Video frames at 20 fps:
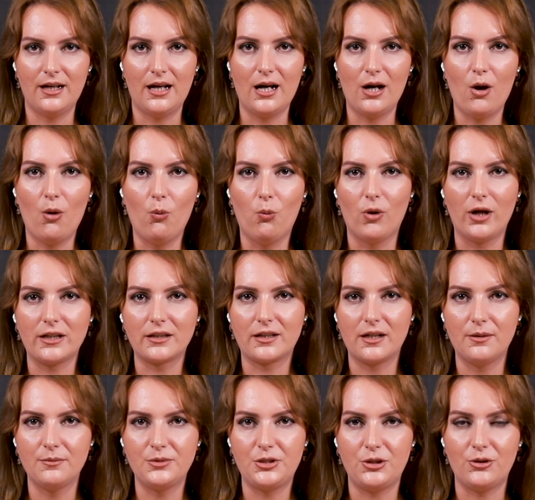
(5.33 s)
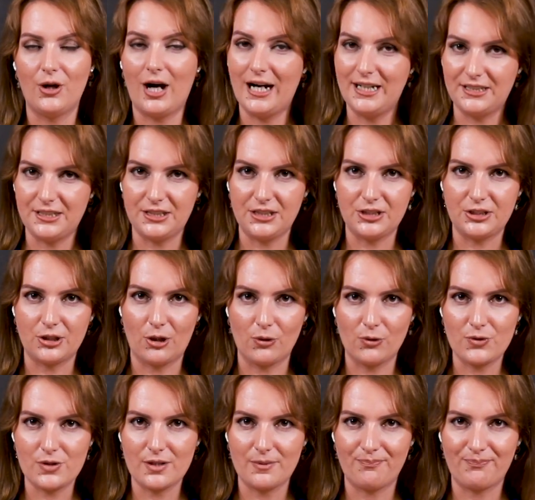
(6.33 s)
Hello, welcome to IDD
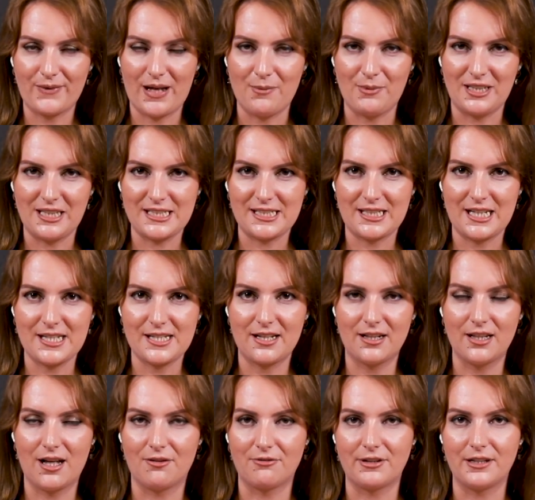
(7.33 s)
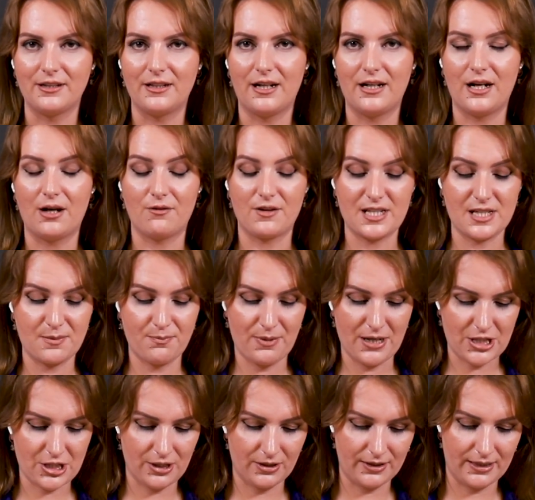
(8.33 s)
Talks. I'm Anastasia Lavrina, and our
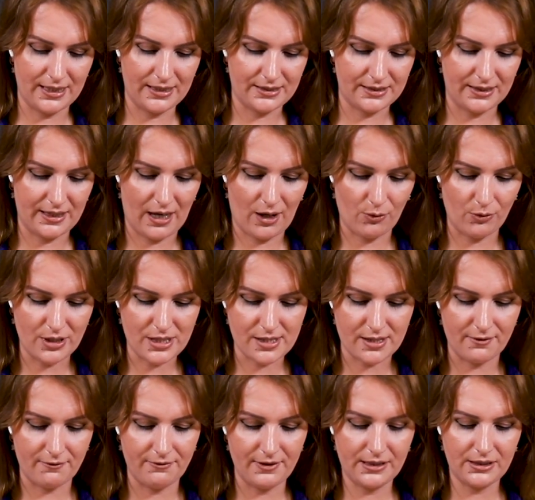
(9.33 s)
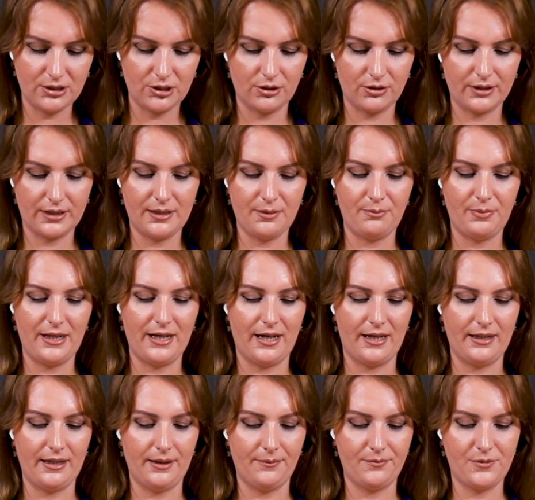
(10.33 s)
special guest now is Victor
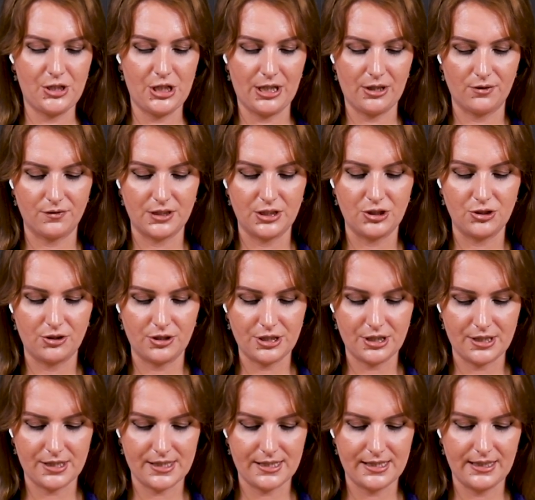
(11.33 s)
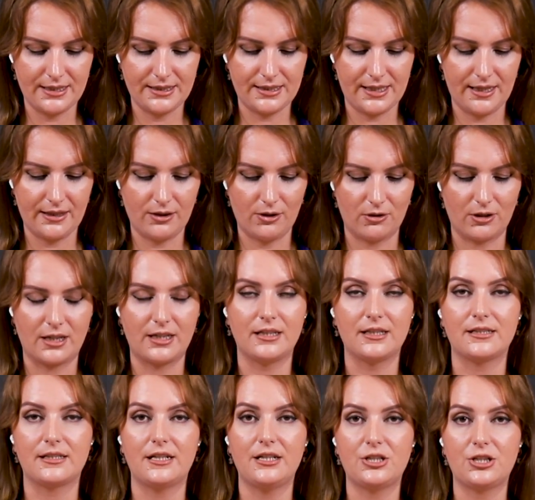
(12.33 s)
Kipiani, chair of the Georgian think tank
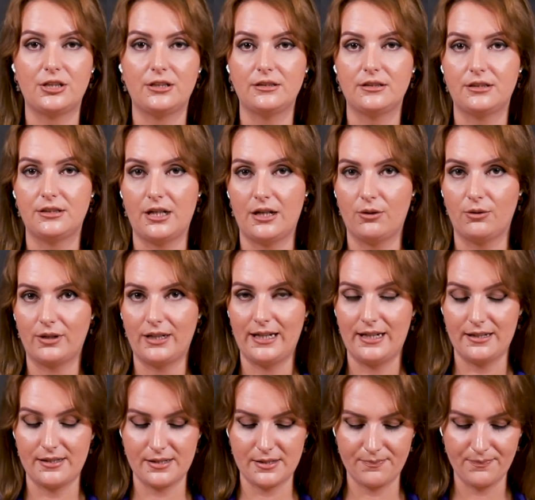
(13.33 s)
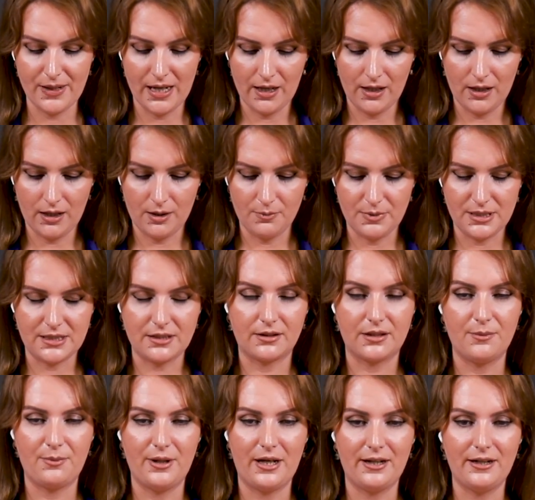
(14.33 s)
organization Geocase. Mr.
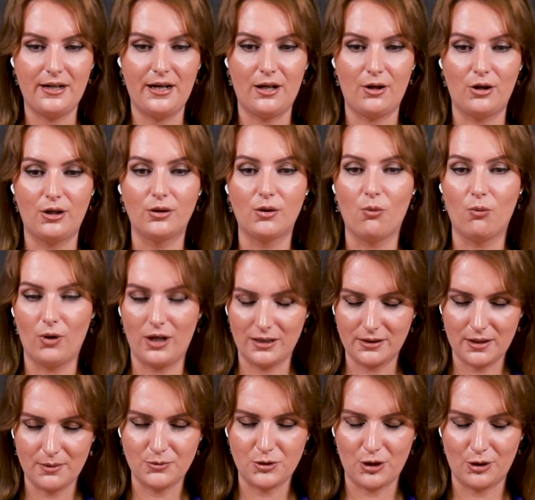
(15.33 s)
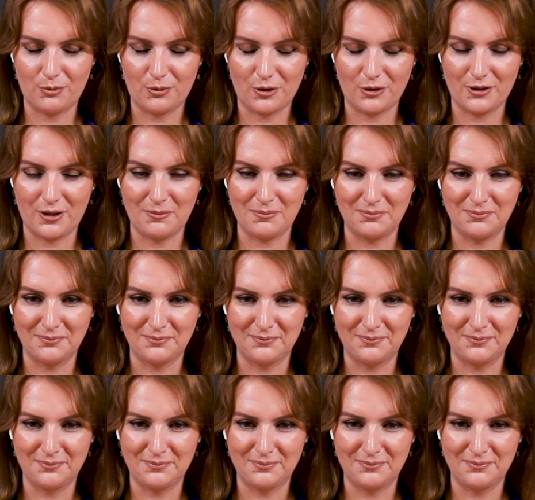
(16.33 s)
Kipiani, hello and welcome to our program.